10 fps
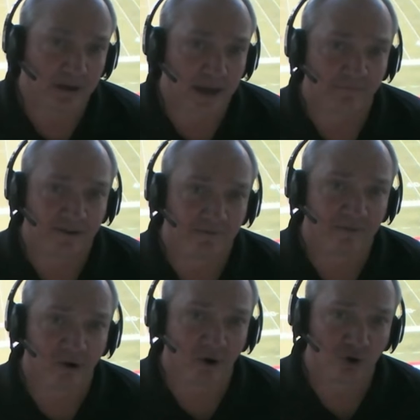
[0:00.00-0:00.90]
can be a
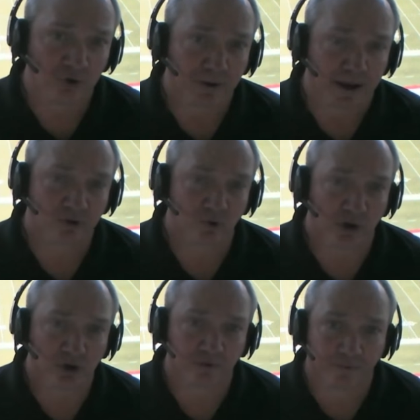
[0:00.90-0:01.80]
very good pass
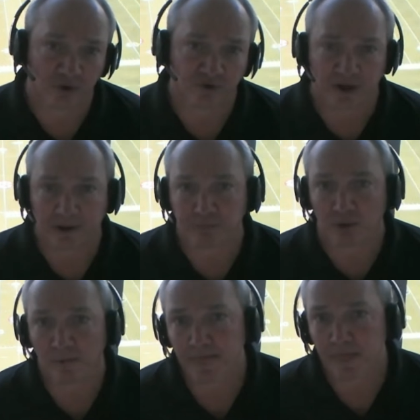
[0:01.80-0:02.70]
rusher, for
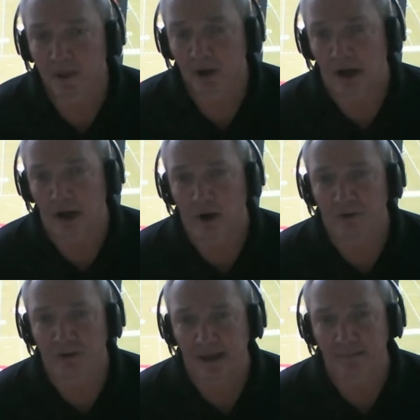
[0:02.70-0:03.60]
example. On
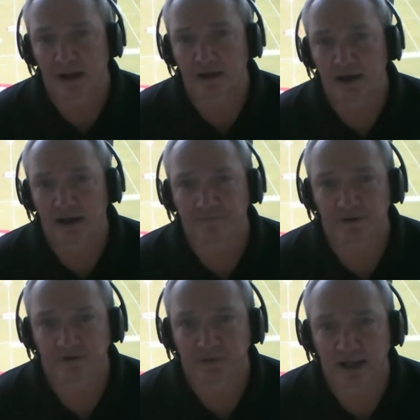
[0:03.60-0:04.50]
the Gamecock
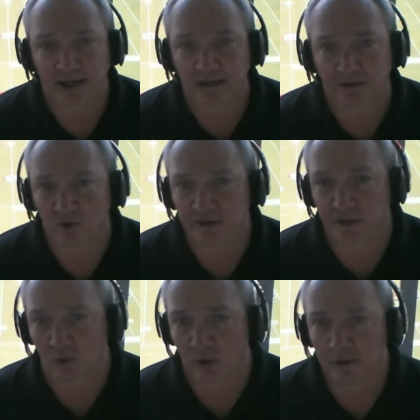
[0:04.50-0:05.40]
offensive line, of course,
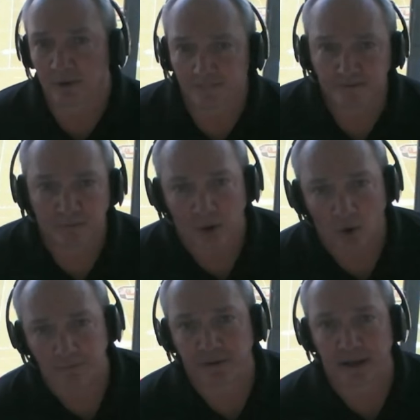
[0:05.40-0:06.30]
they were
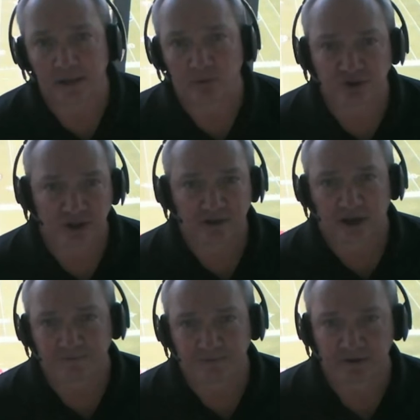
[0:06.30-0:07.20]
only playing with 6
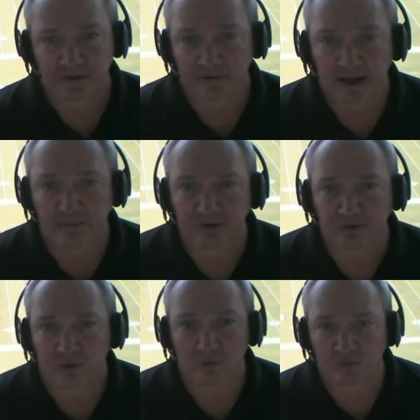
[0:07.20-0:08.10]
offensive
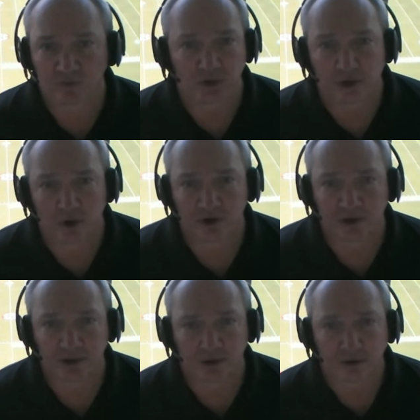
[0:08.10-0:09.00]
linemen, so it was really hard
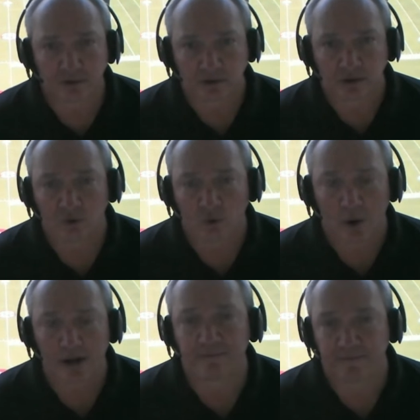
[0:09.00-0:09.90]
to get a
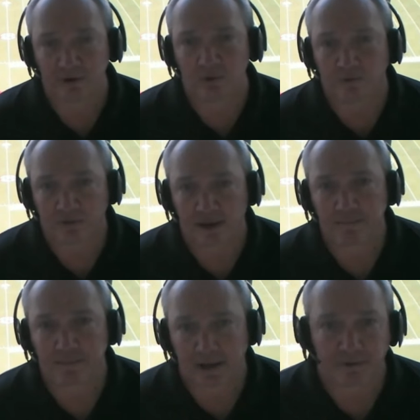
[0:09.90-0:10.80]
great feel for
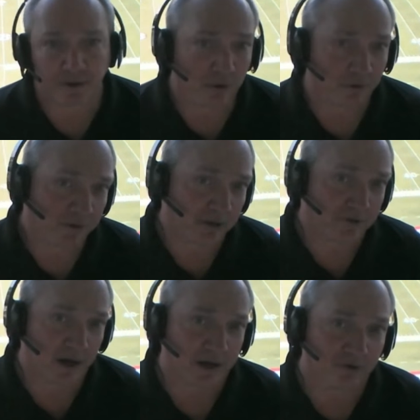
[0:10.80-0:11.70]
that. But I thought
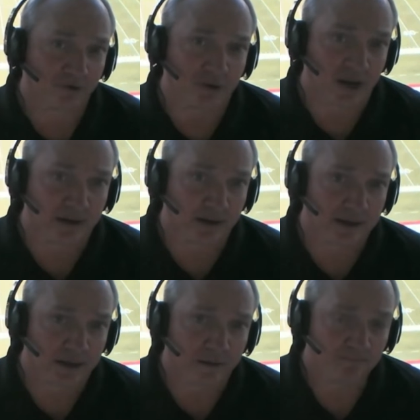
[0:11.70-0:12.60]
that Donnell
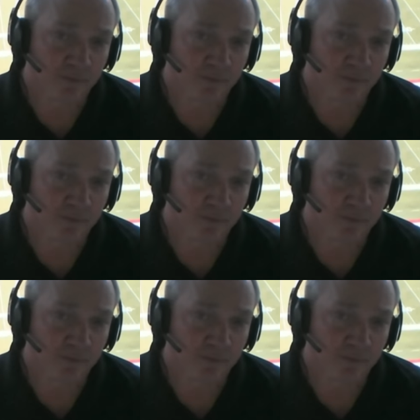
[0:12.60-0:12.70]
Stanley and